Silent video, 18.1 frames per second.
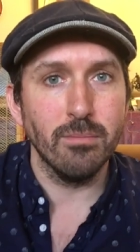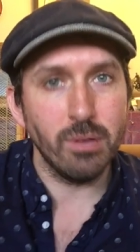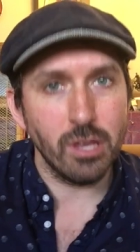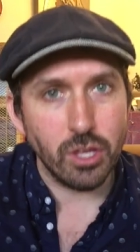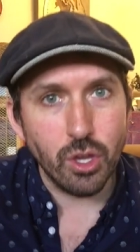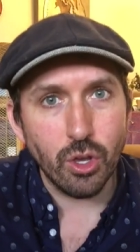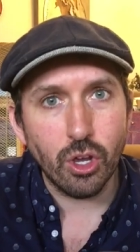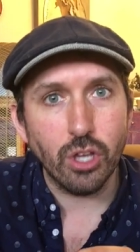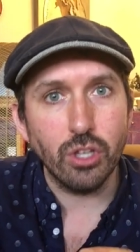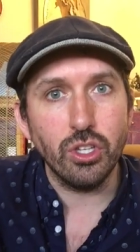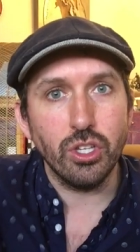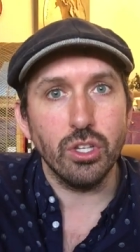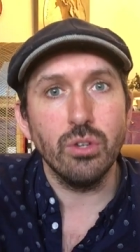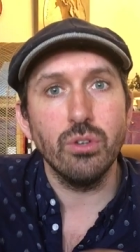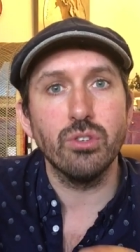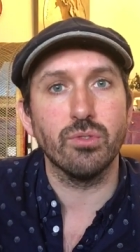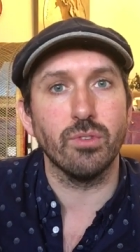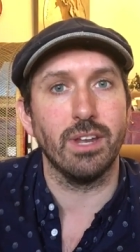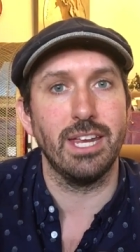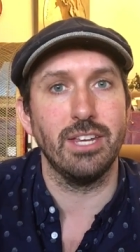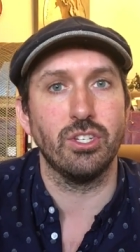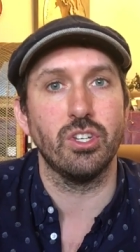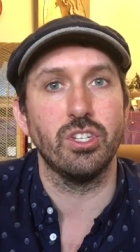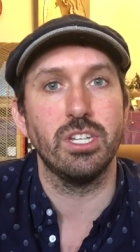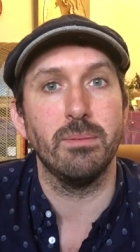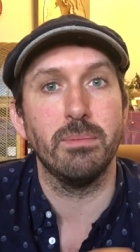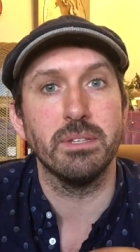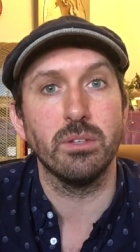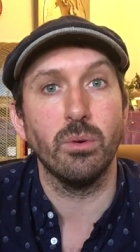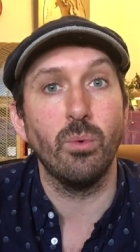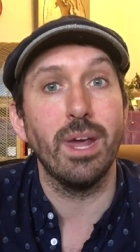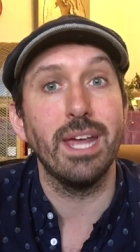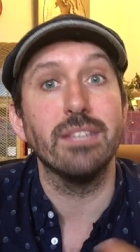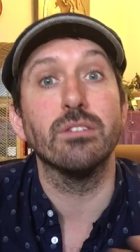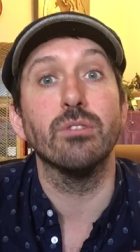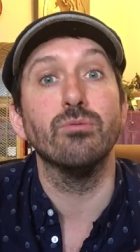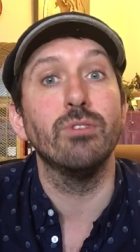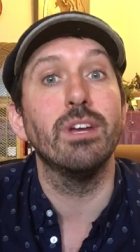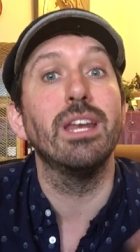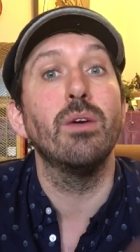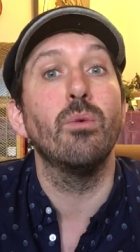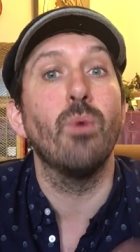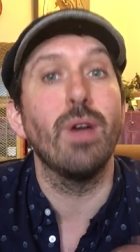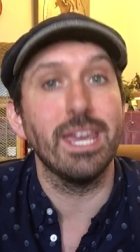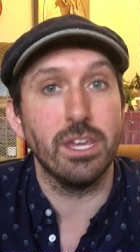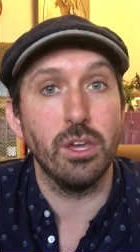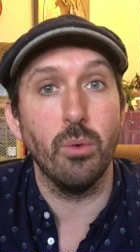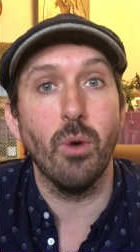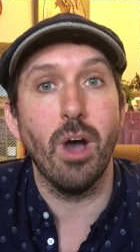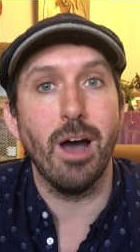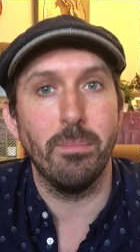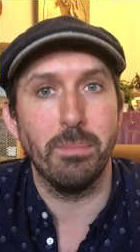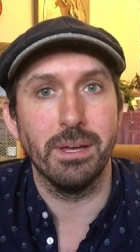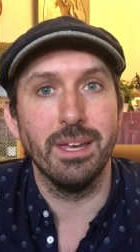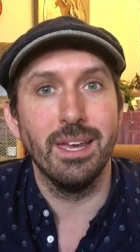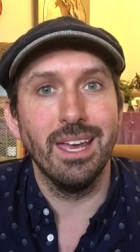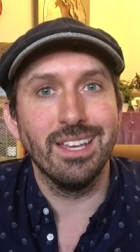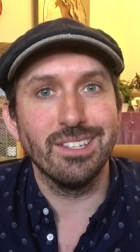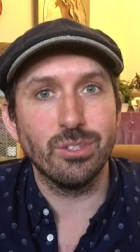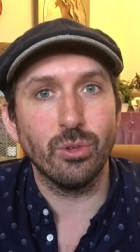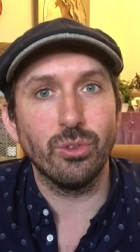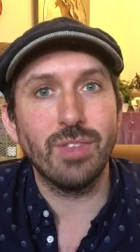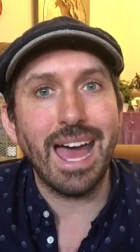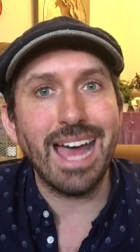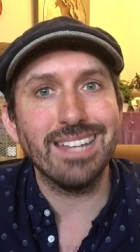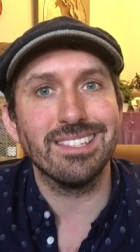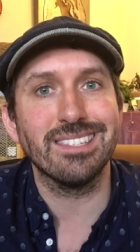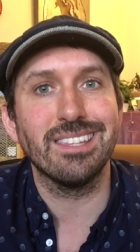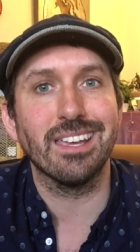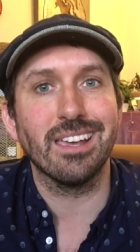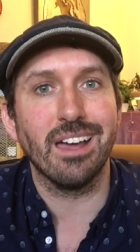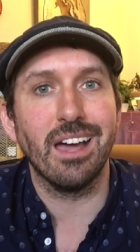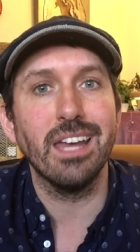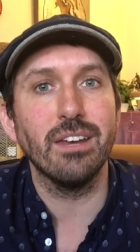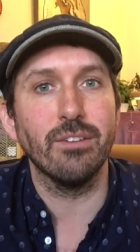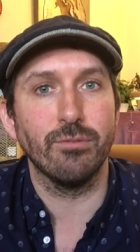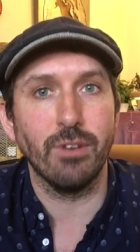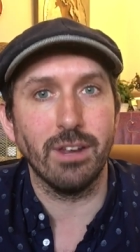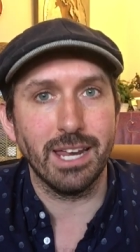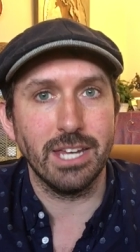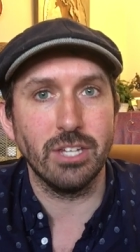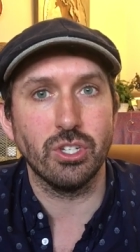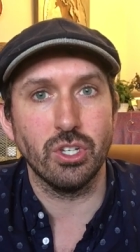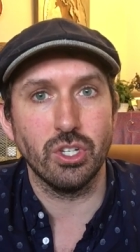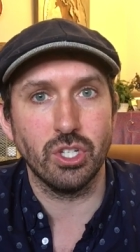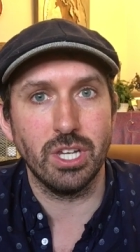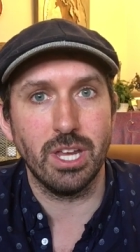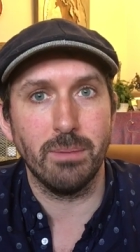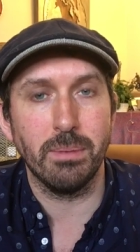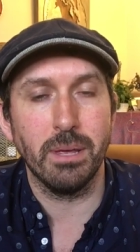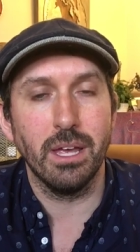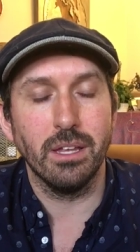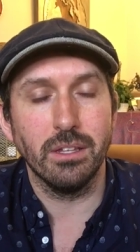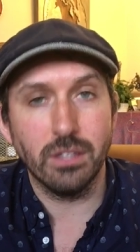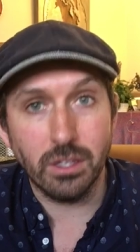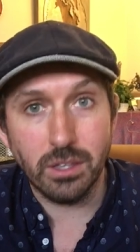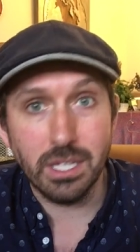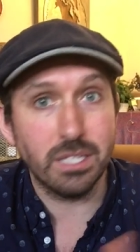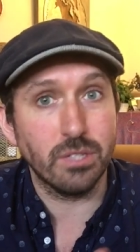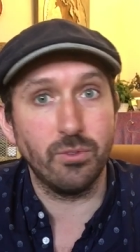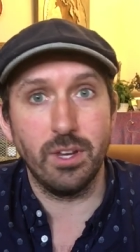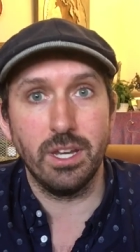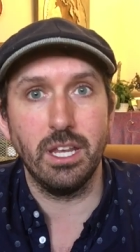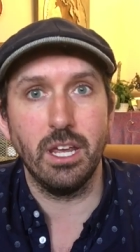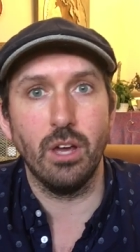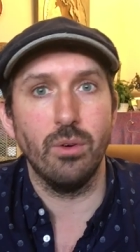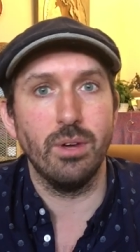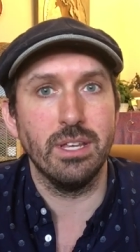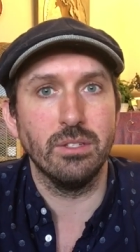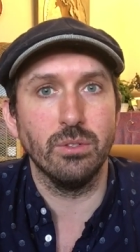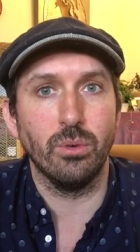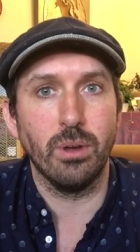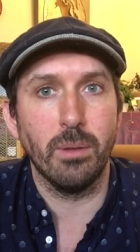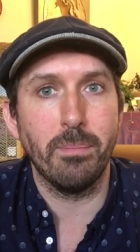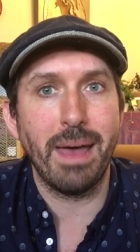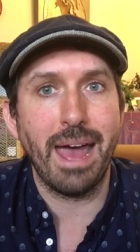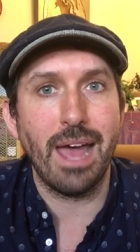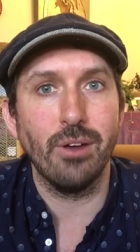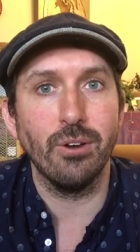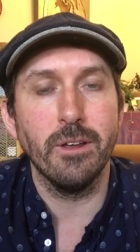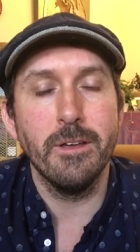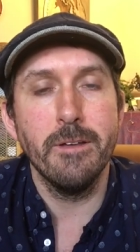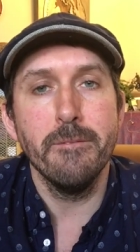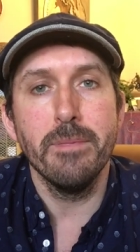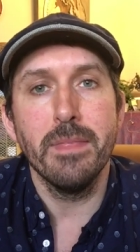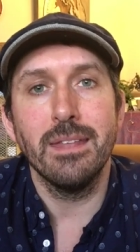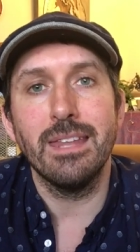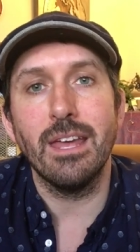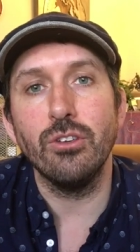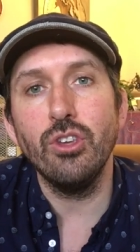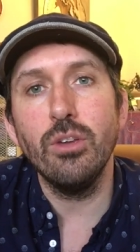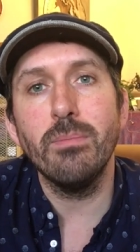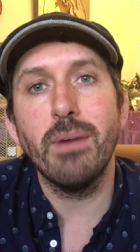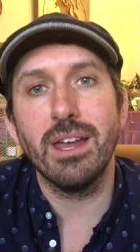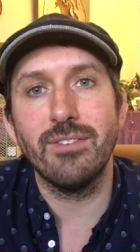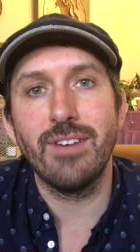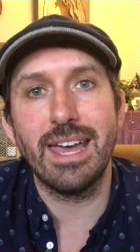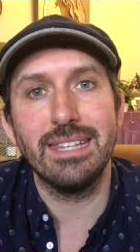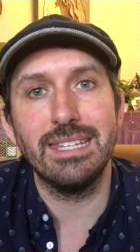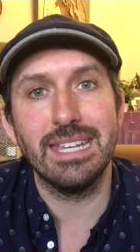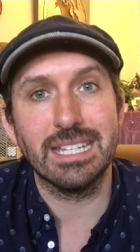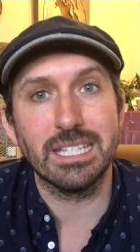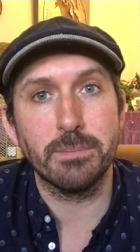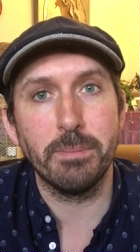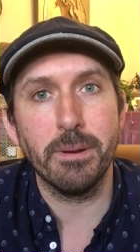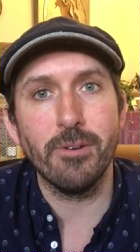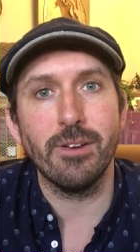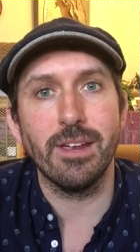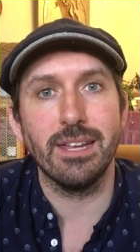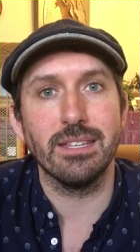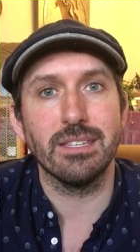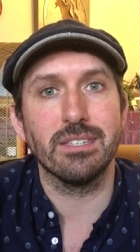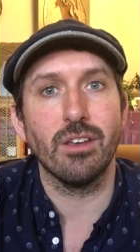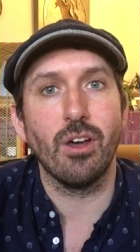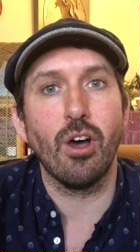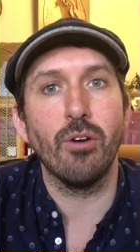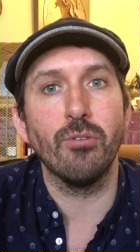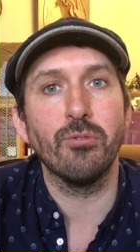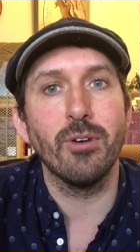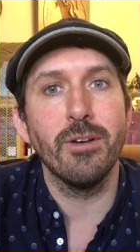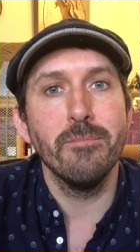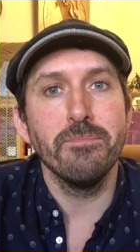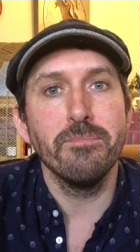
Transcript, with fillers: but you can use relationship as a way to really wake you up. So that's the kind of relationship that this video is all about. Now, you might have had the experience of